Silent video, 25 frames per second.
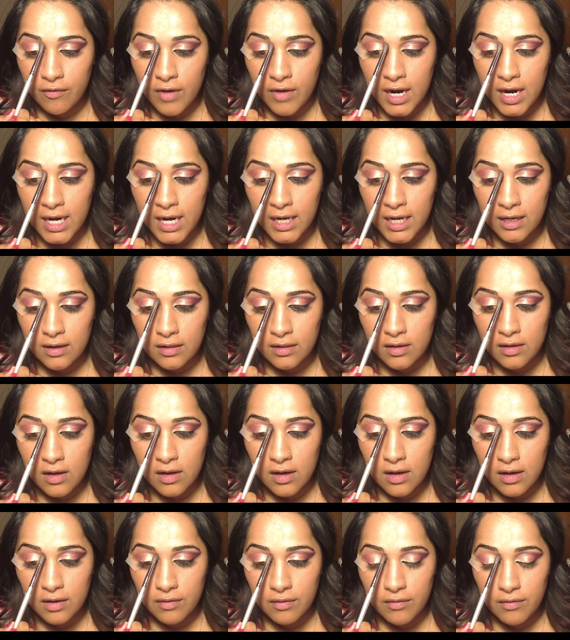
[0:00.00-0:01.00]
right
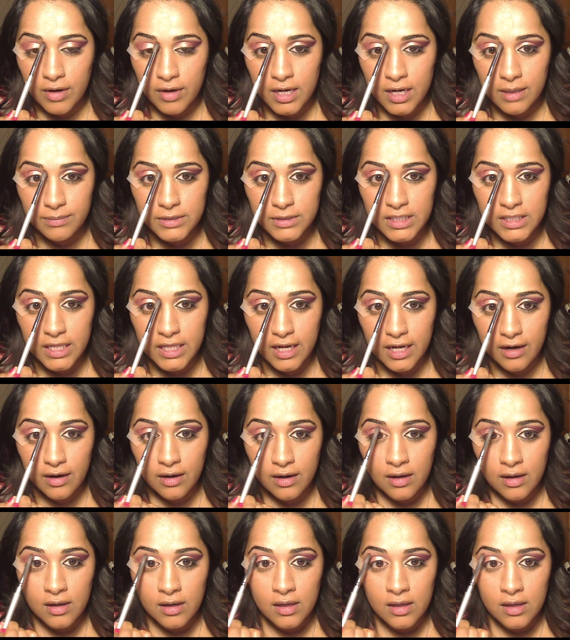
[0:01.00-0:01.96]
along, right up to there.